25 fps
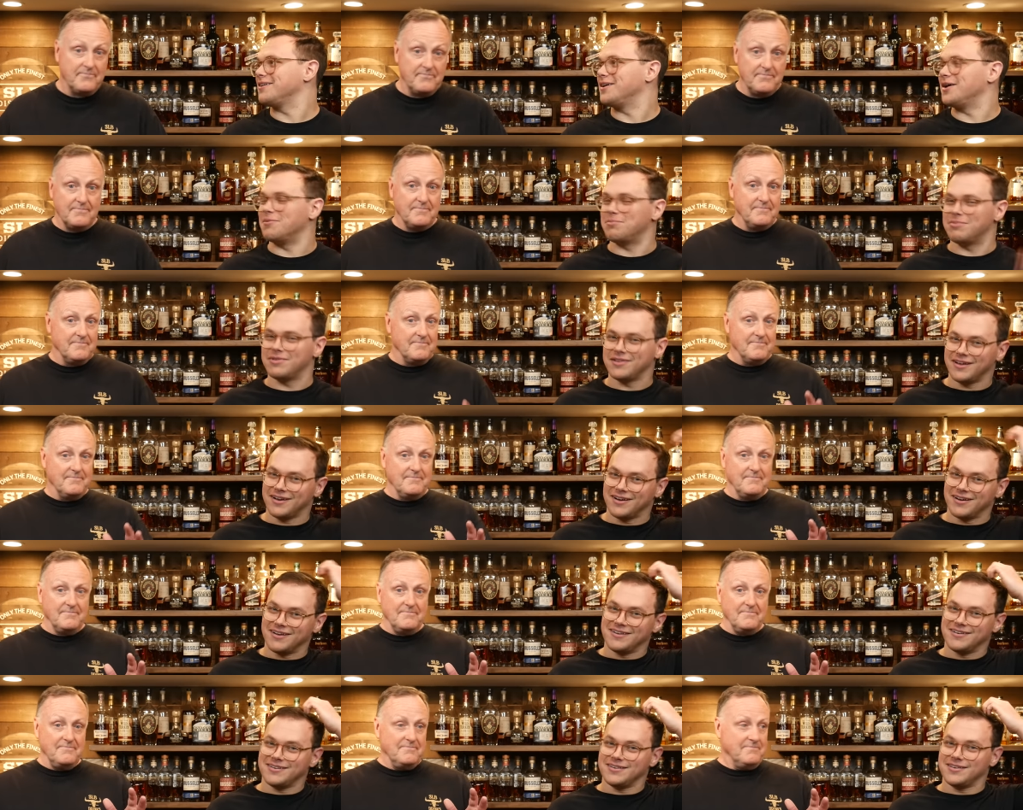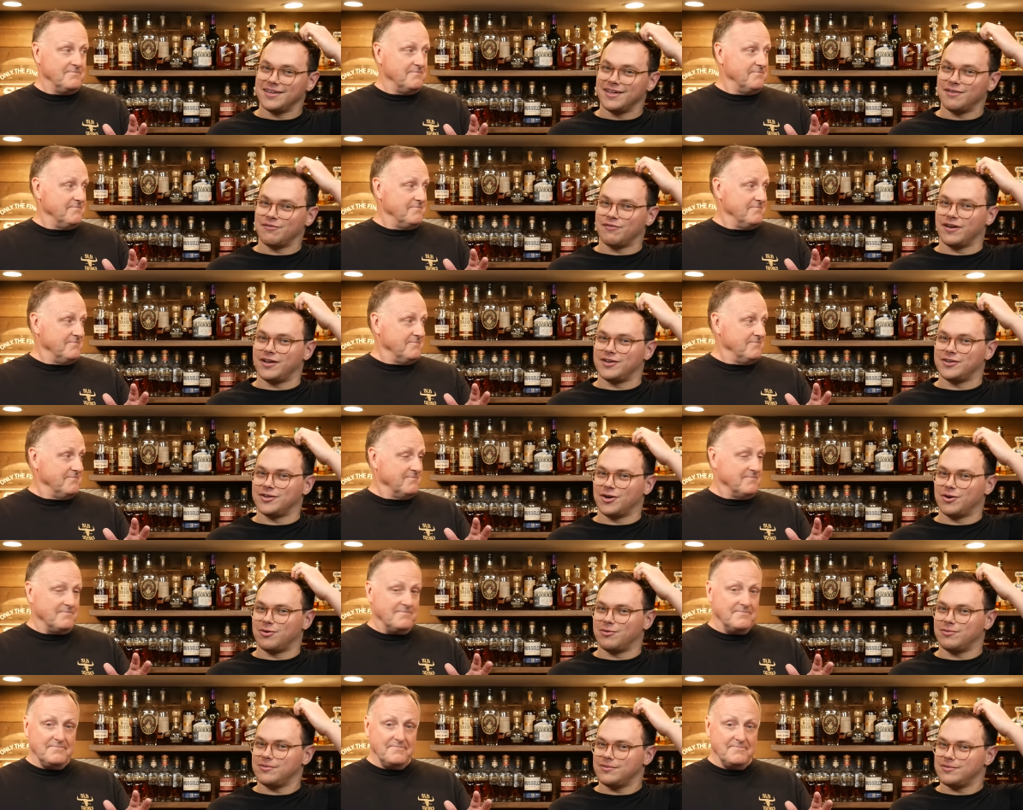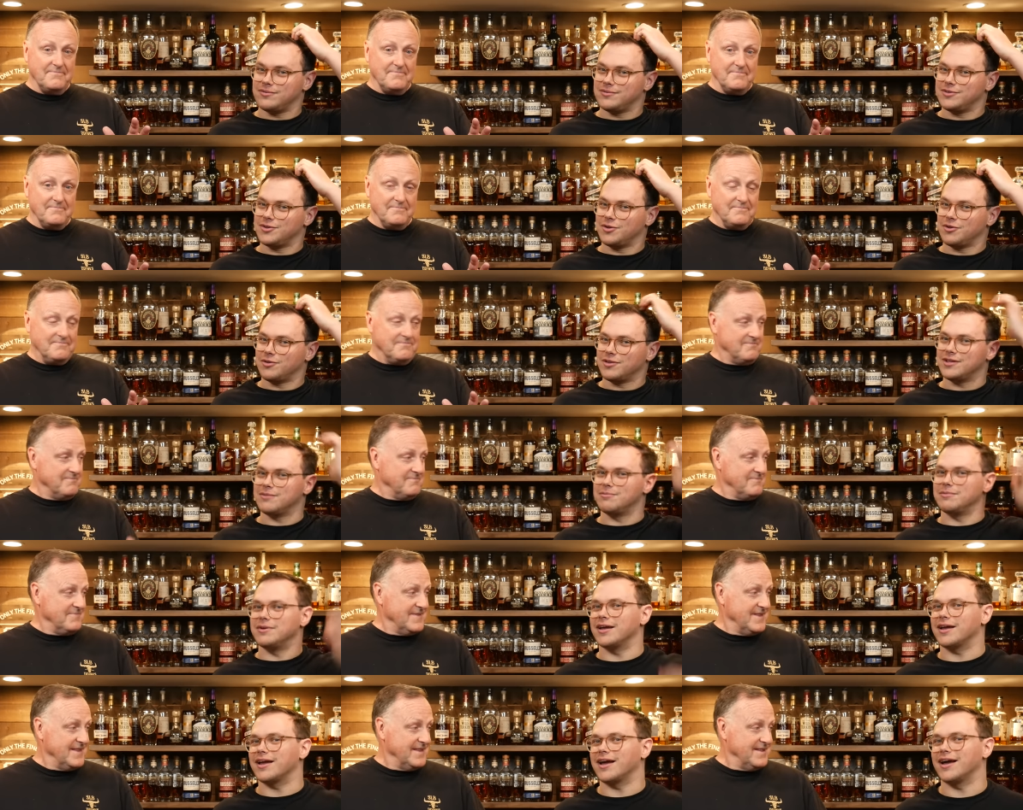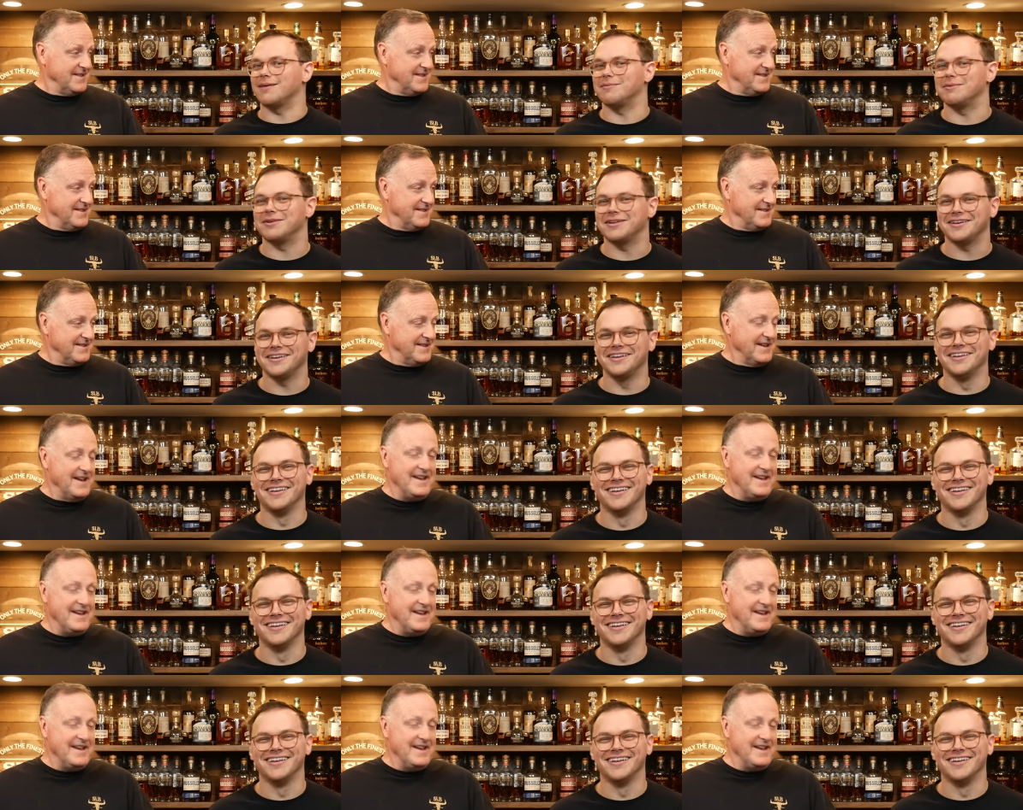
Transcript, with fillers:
Speaker 1: up there. If I don't, don't leave me a comment.